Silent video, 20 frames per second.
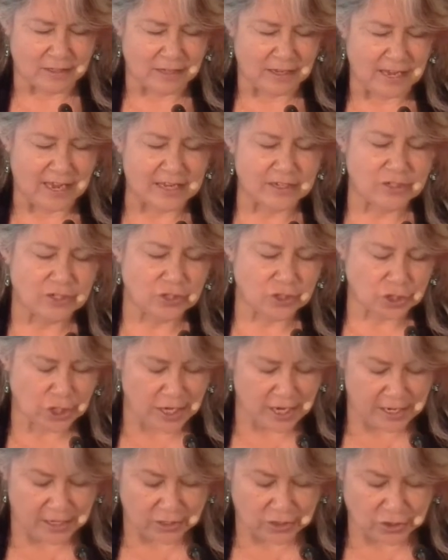and
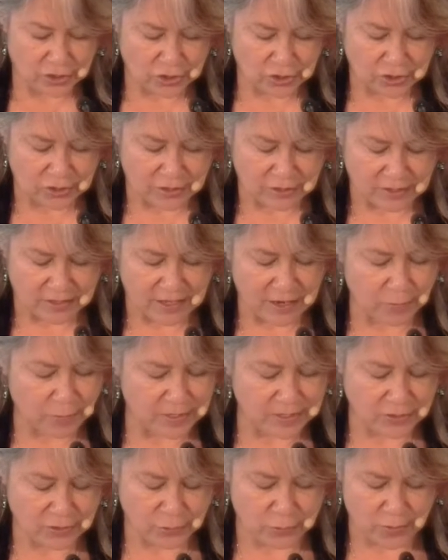change that
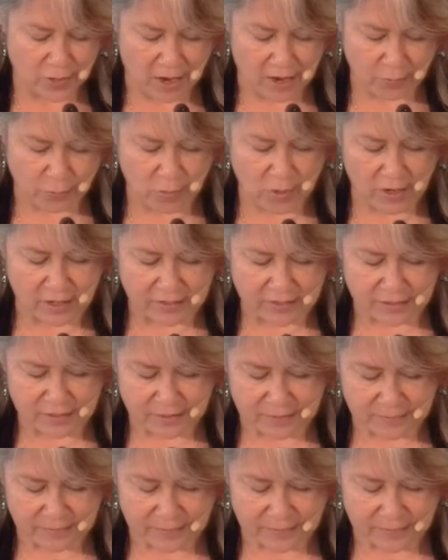we do not want.